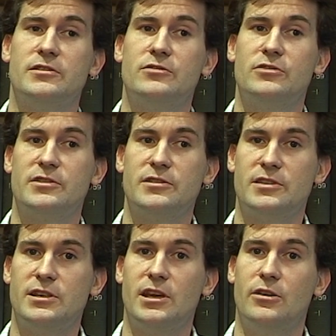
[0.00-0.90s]
it's interesting to
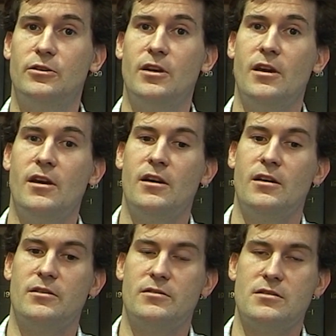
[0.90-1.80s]
see how
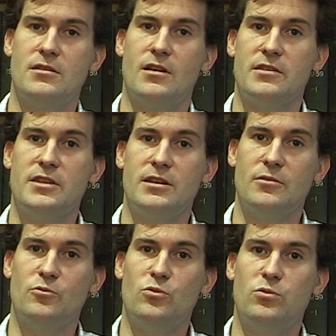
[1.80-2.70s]
I
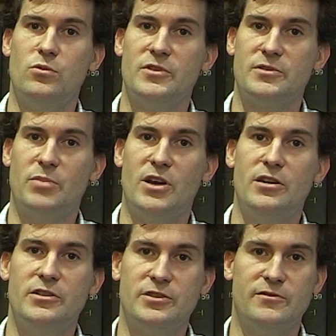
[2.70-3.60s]
think
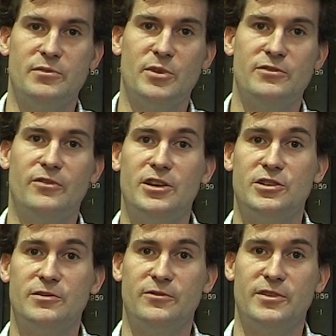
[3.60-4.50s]
part of the
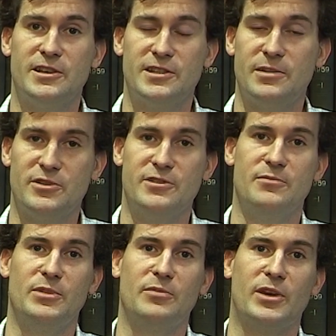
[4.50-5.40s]
motivation for the acceptance
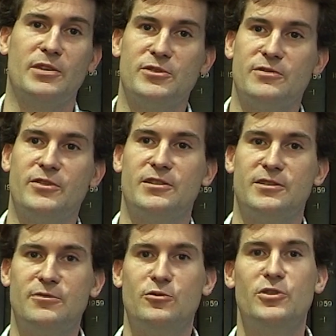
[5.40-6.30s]
of the Big Bang was the fact
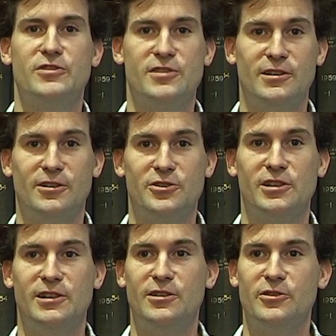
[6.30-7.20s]
that it was
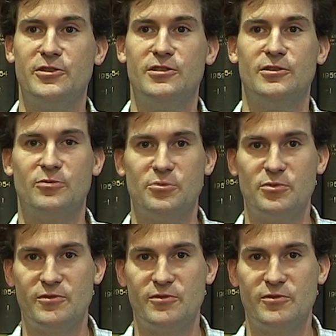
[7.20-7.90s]
theologically constant.